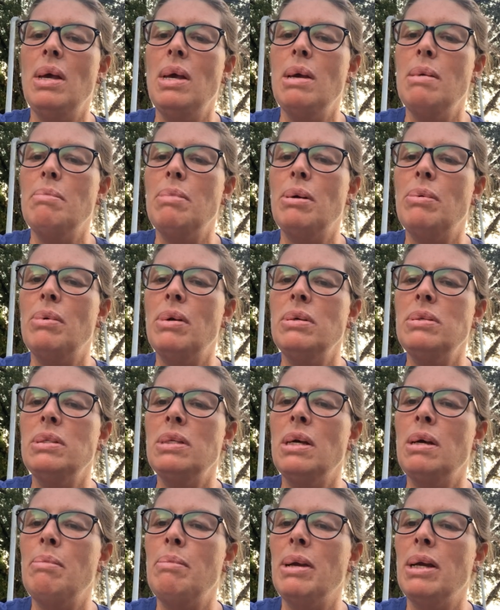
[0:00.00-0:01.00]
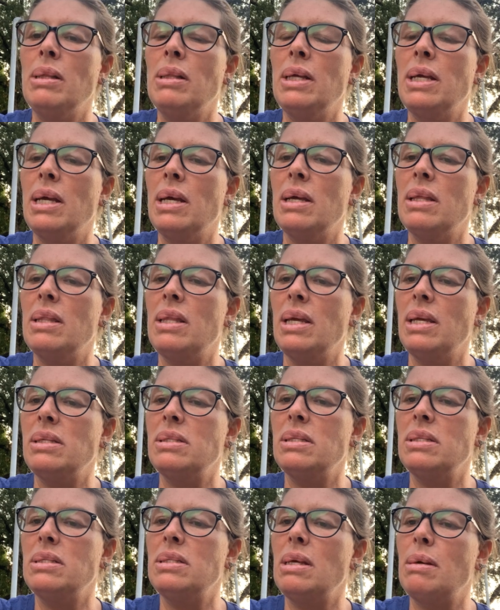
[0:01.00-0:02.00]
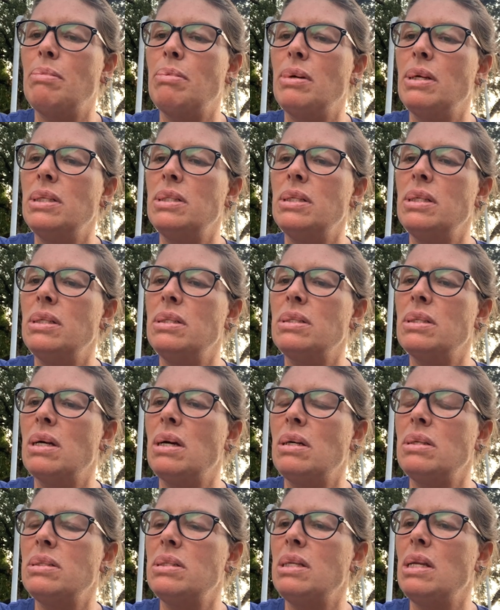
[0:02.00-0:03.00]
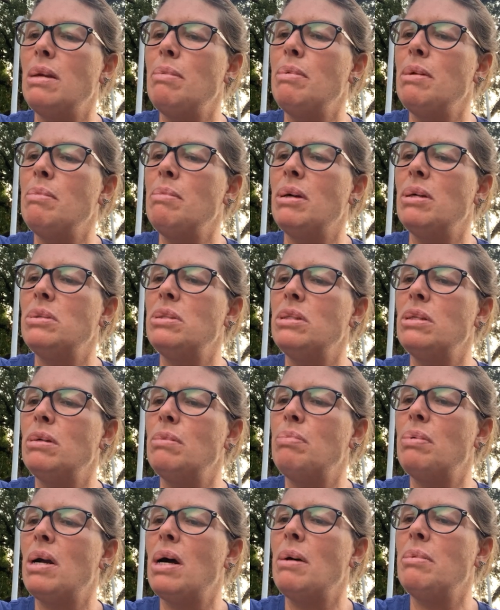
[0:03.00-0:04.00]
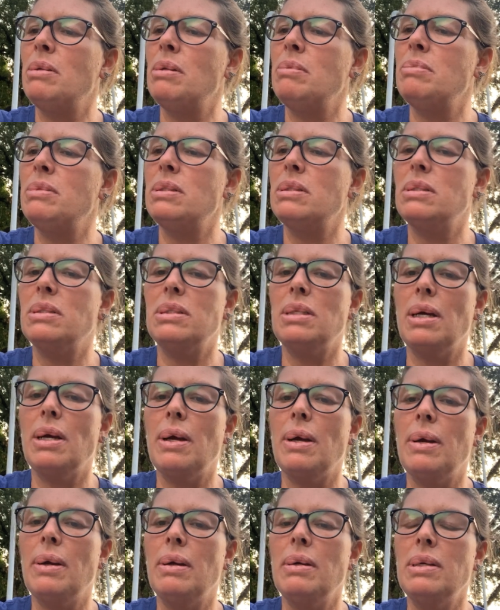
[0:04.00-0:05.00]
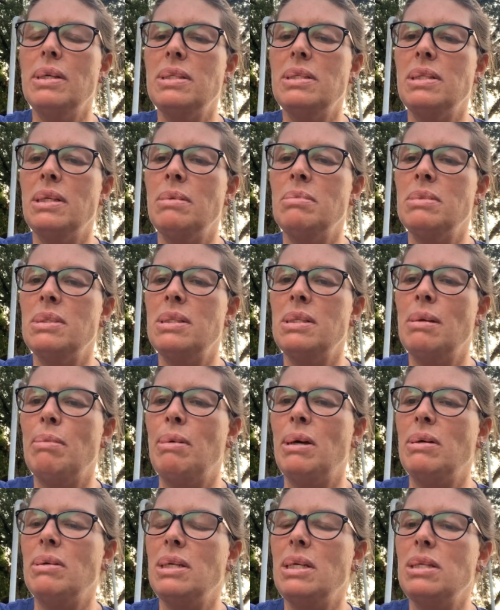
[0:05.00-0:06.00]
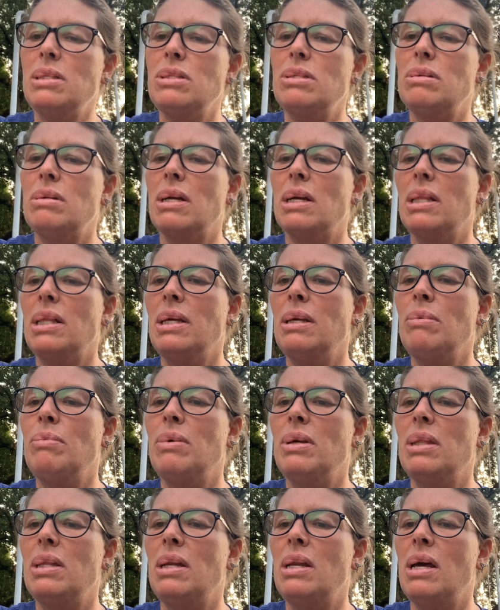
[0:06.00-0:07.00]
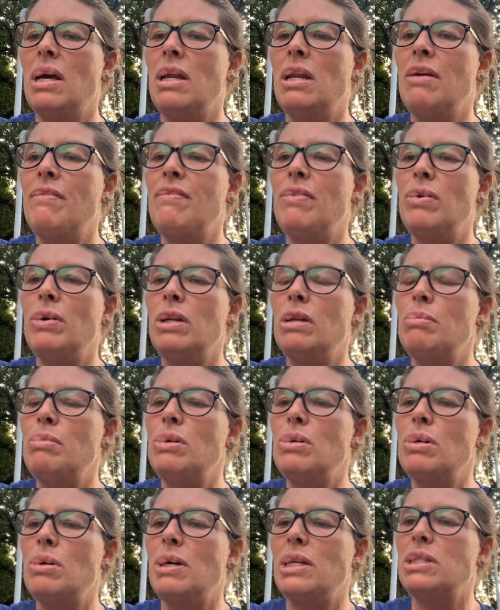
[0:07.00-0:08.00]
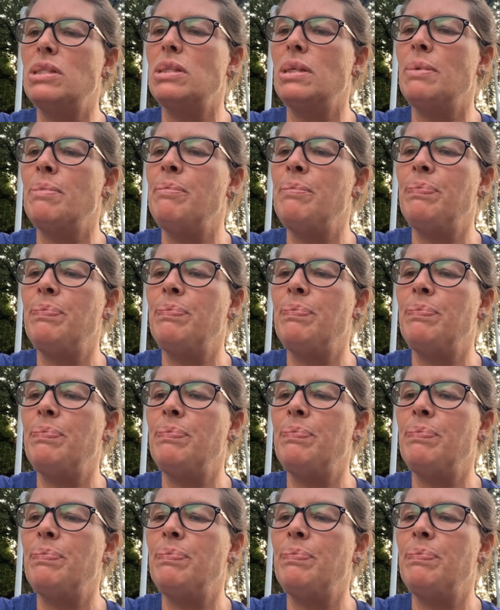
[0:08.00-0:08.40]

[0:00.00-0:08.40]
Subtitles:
But Rosa Amelia thinks the separation has caused deep emotional problems. To her, it seems that Belky is struggling with an unavoidable question.